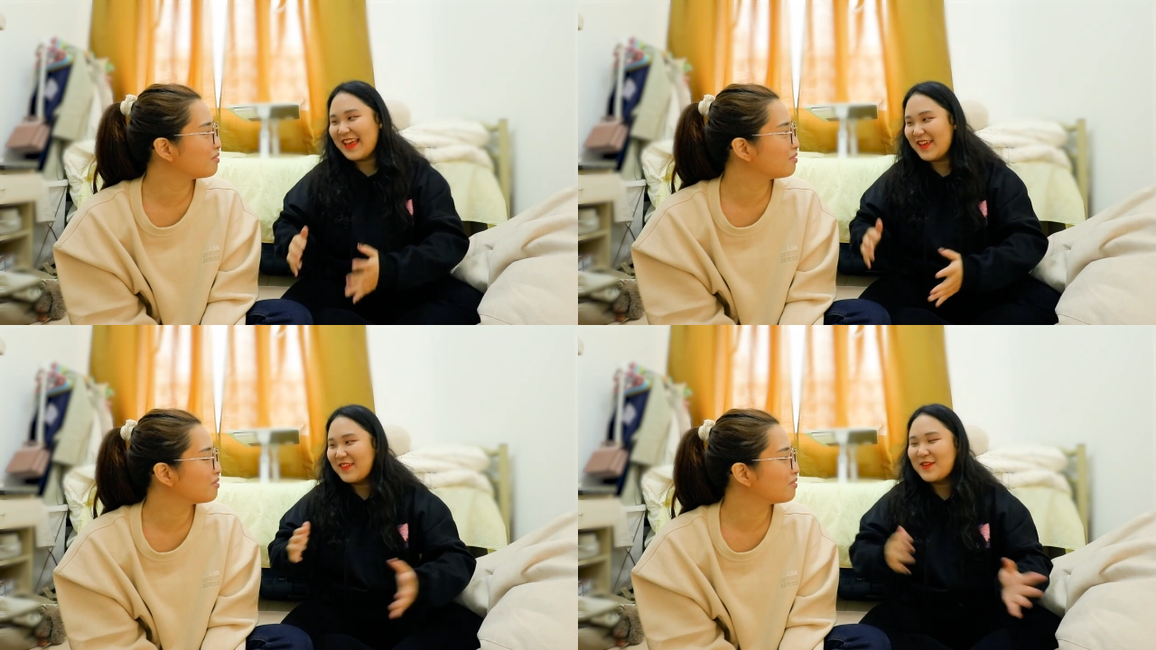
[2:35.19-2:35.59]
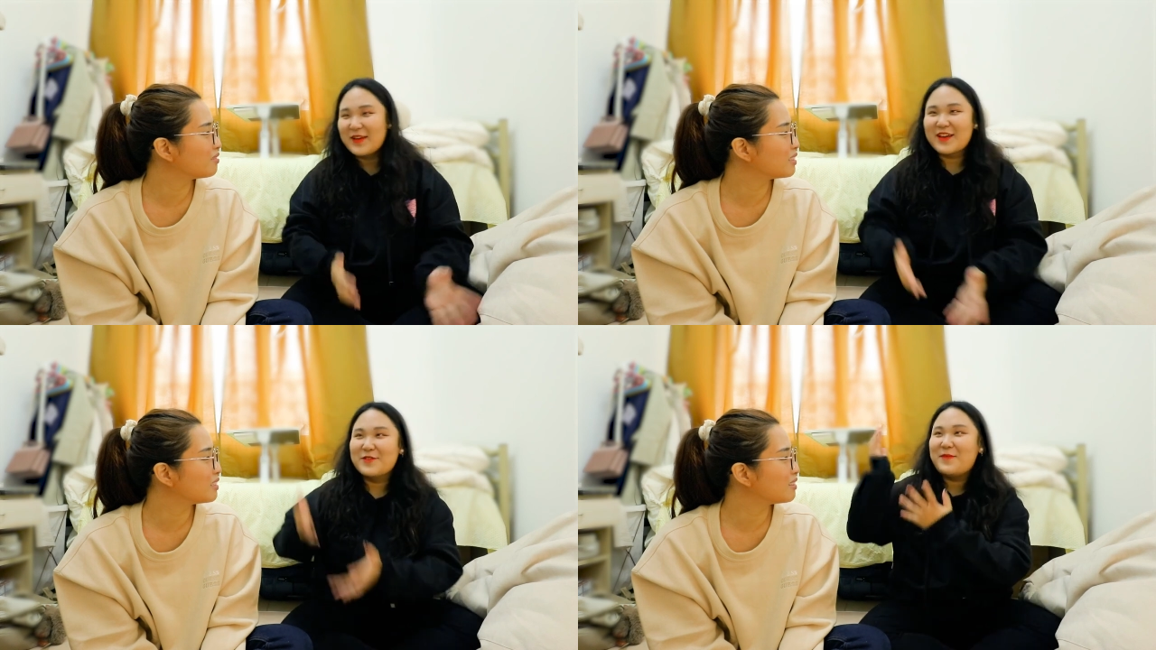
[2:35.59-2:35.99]
Speaker 1: in the evening
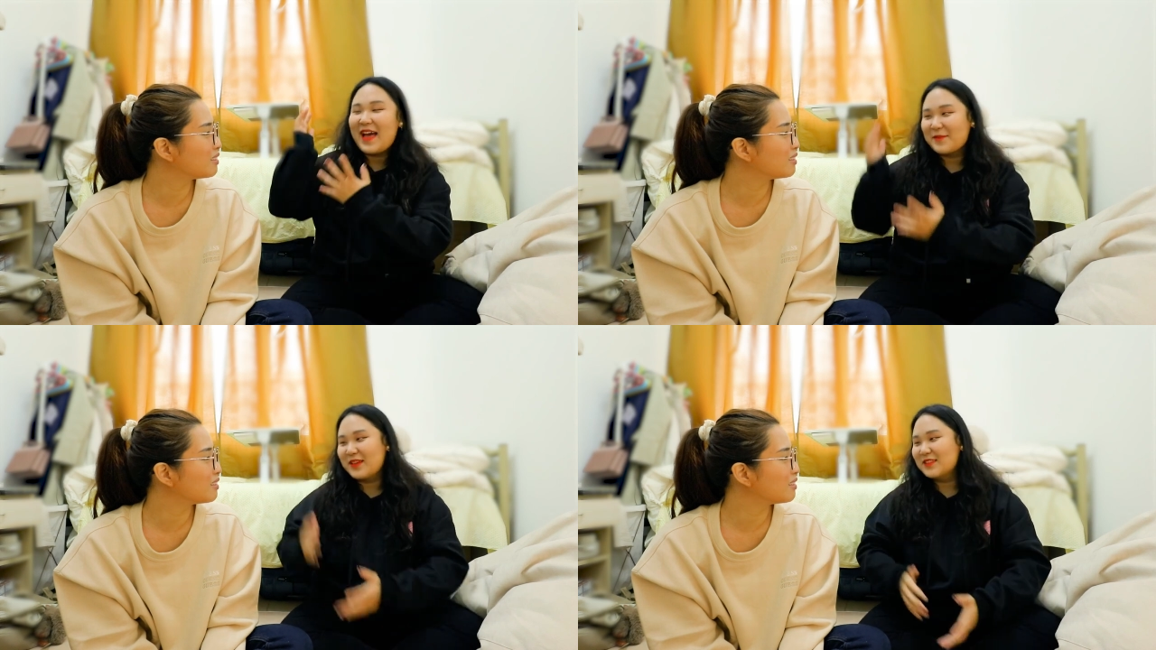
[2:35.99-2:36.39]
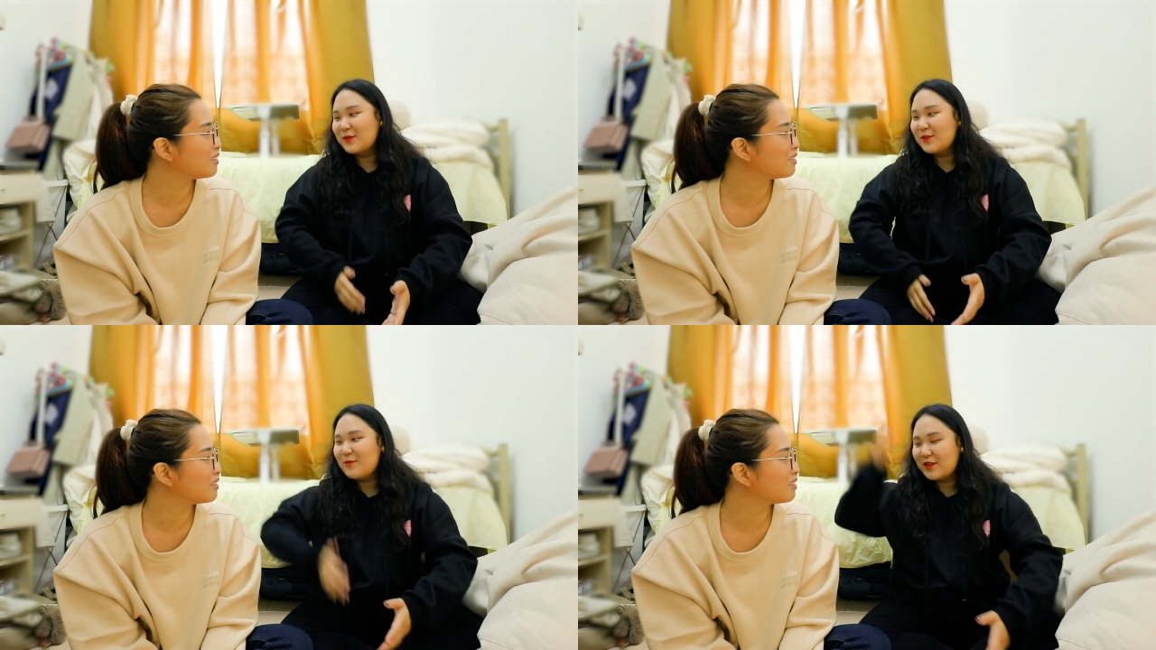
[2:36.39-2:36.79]
we go back because we
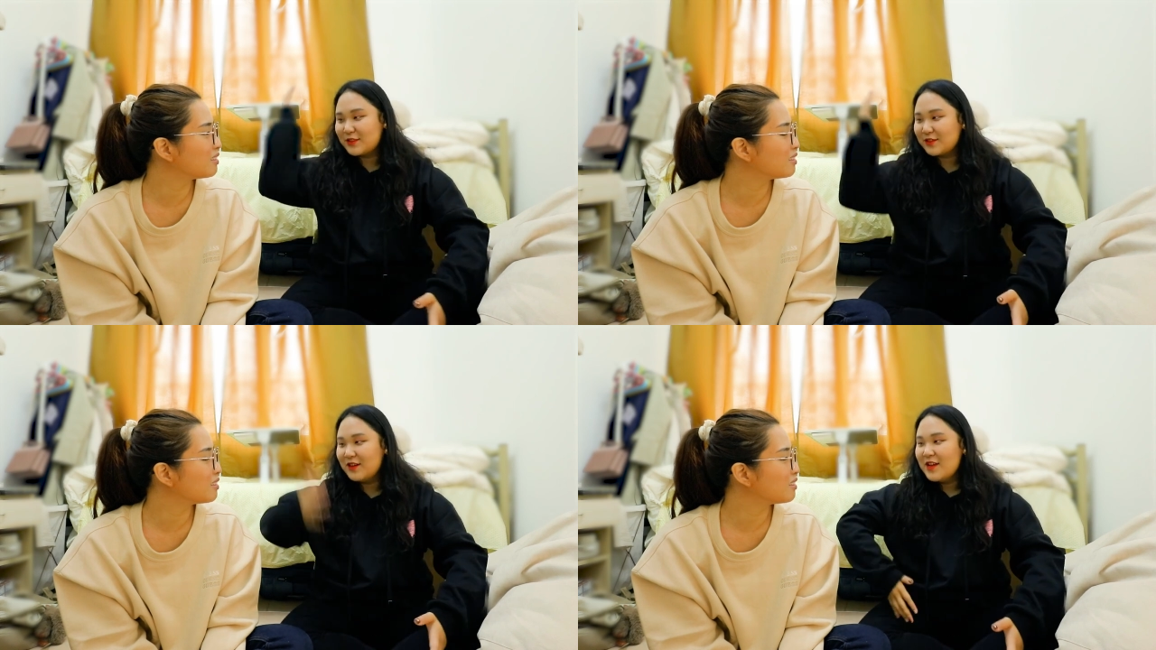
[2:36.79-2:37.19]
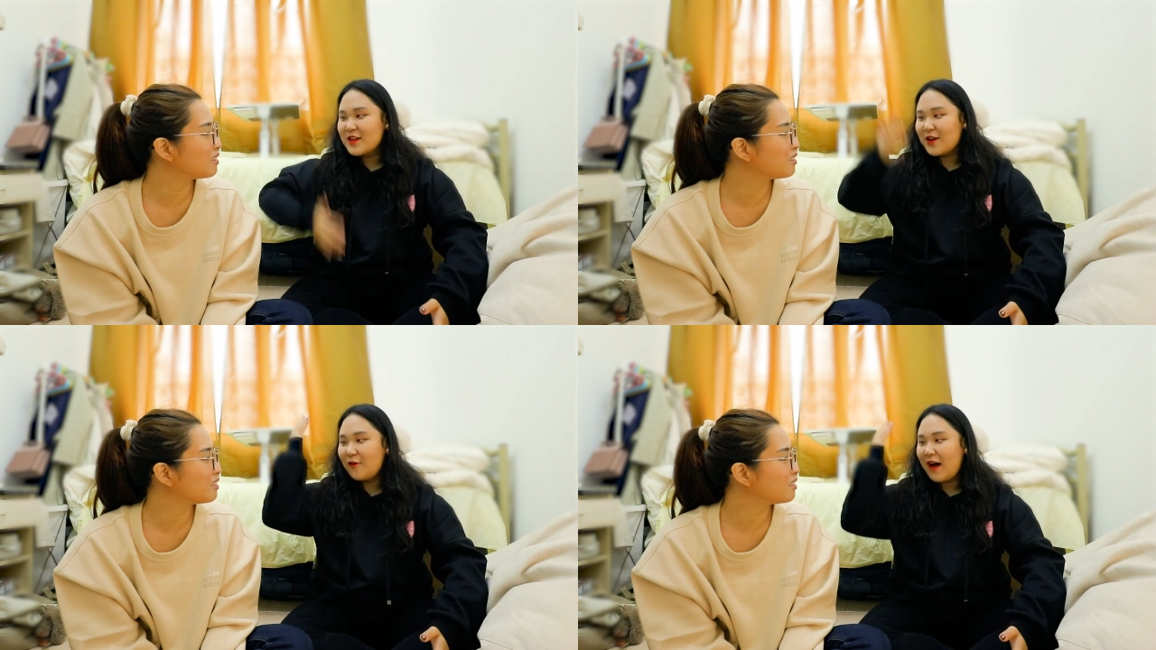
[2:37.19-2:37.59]
don't want to
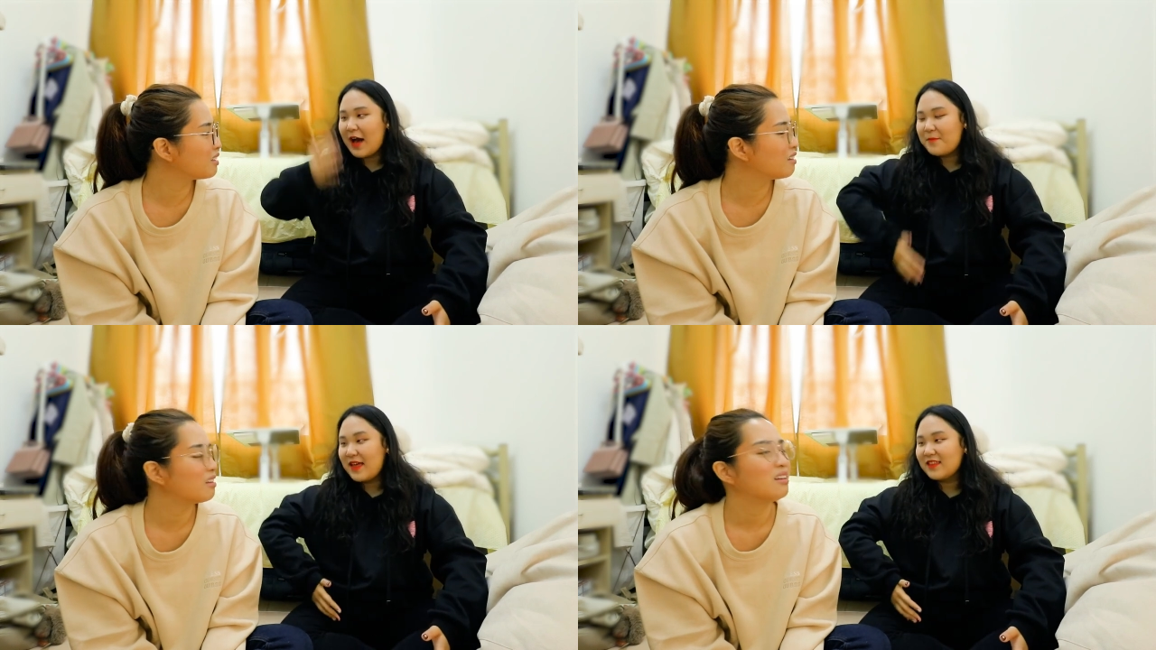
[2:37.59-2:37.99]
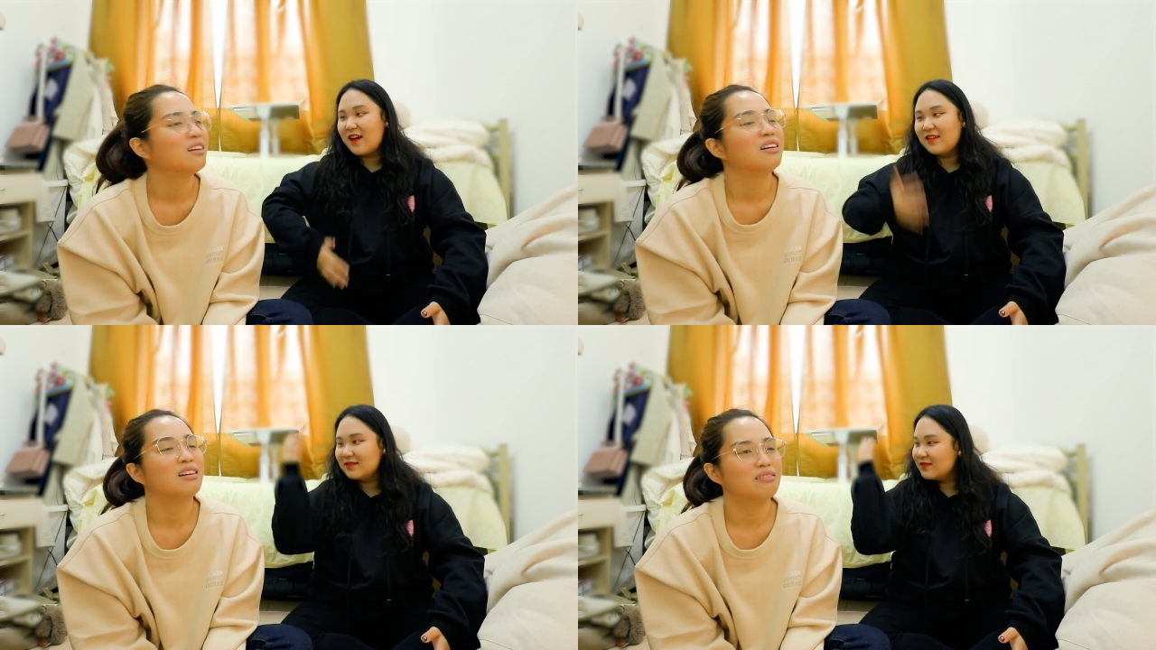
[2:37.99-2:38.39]
go up and
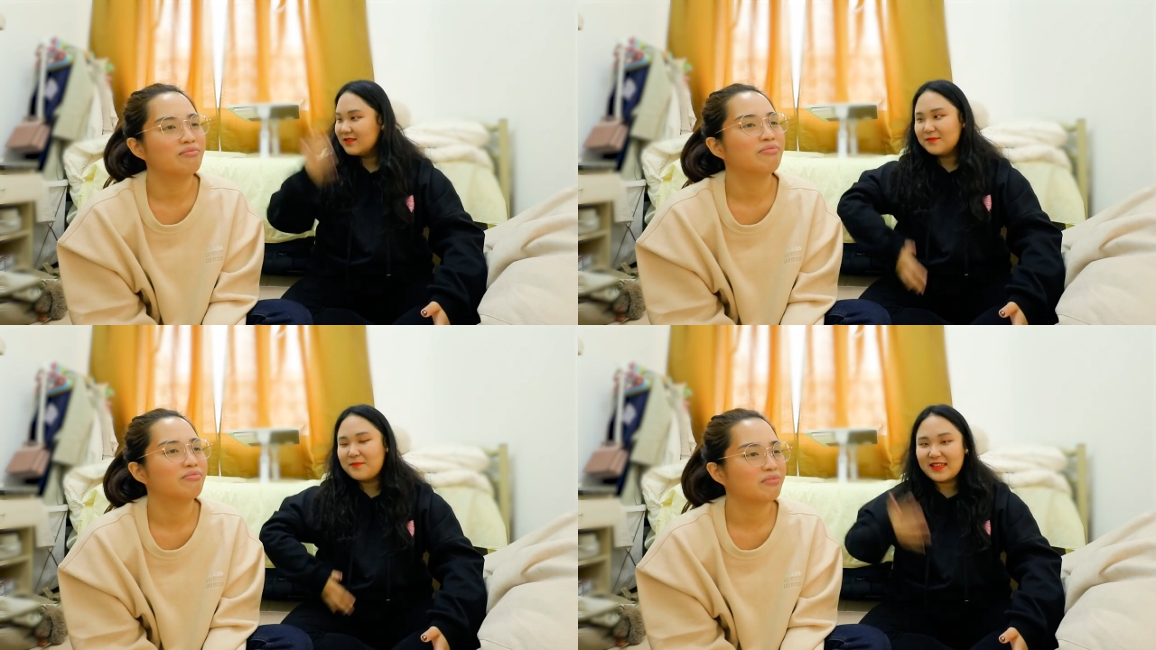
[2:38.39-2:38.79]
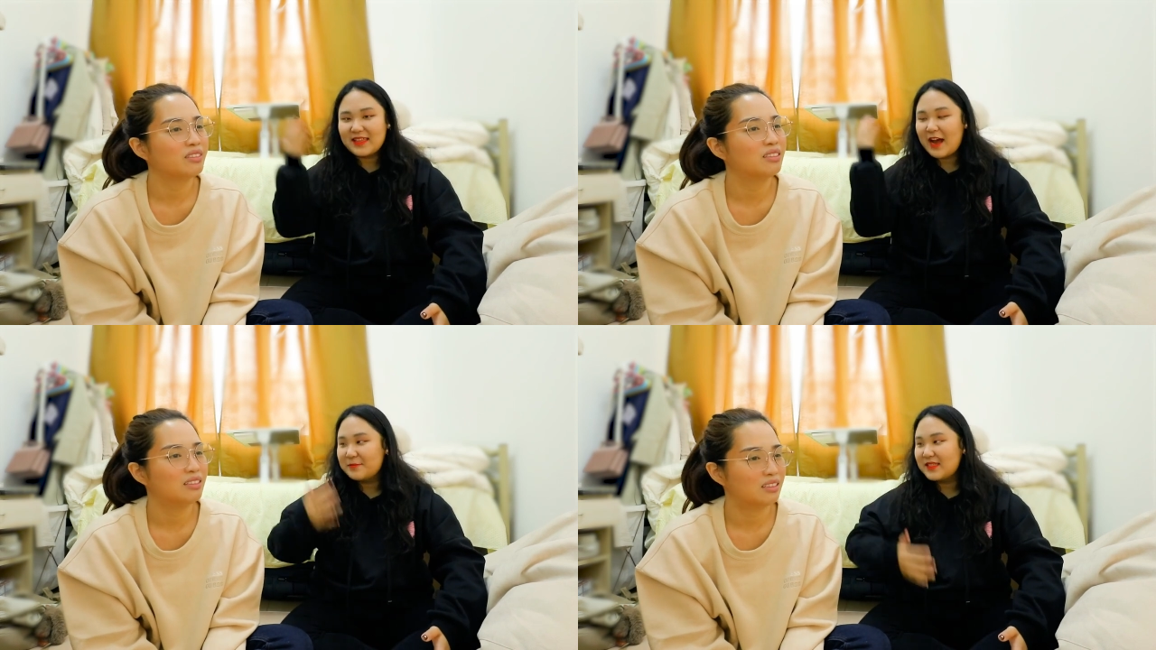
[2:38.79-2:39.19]
down many
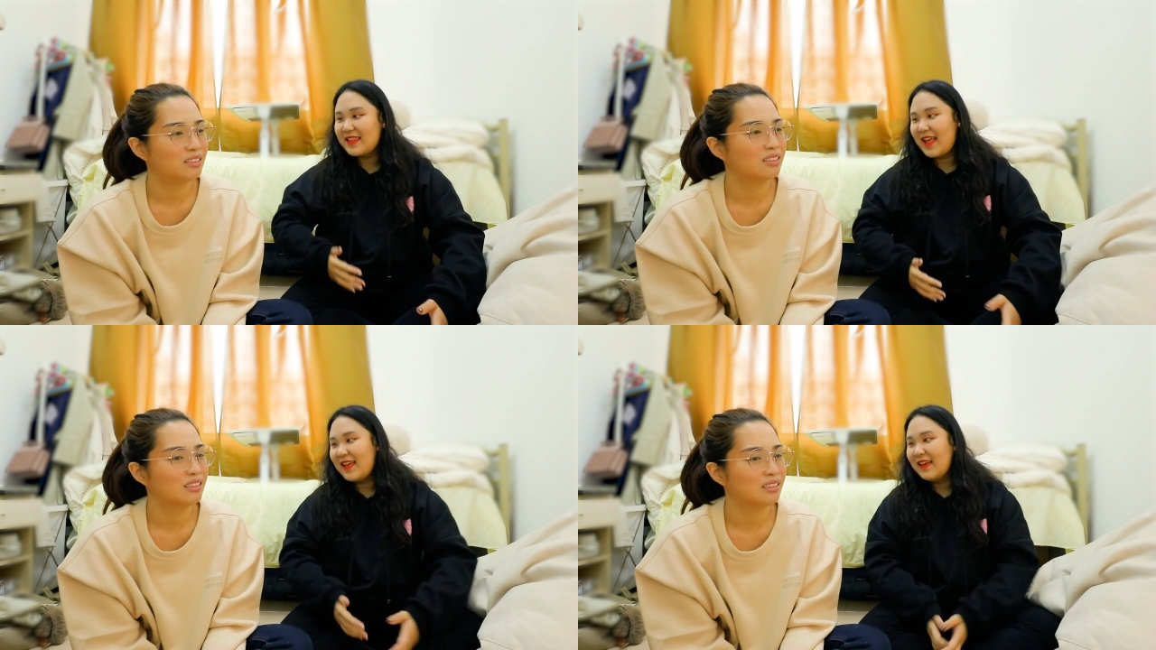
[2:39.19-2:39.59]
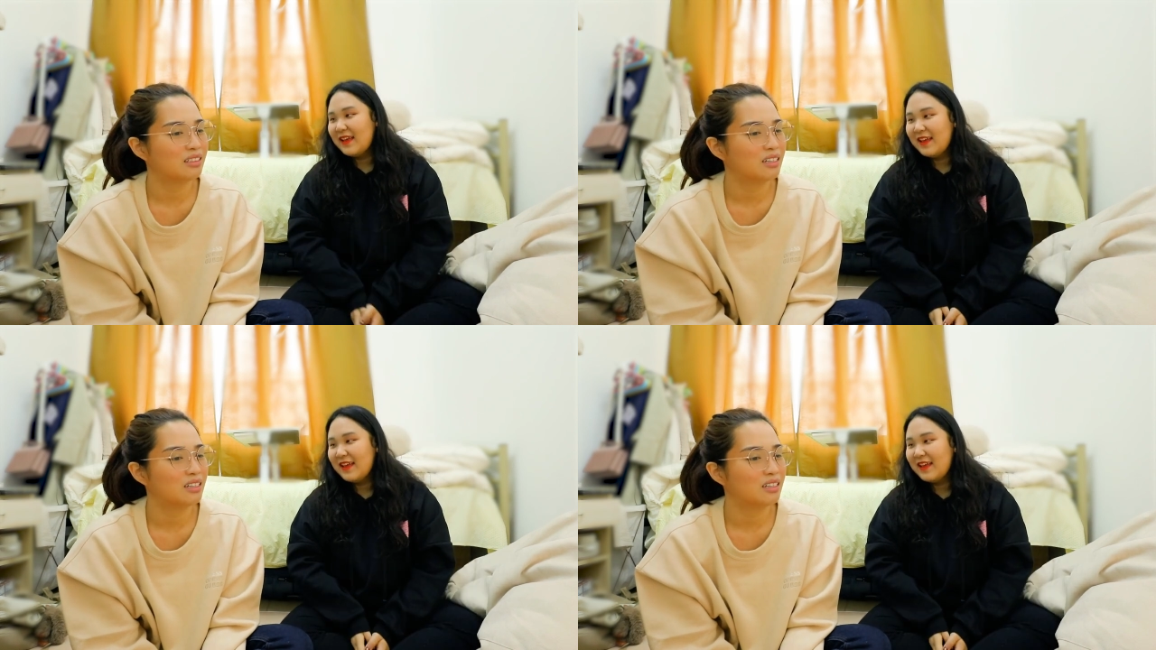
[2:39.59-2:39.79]
times a day.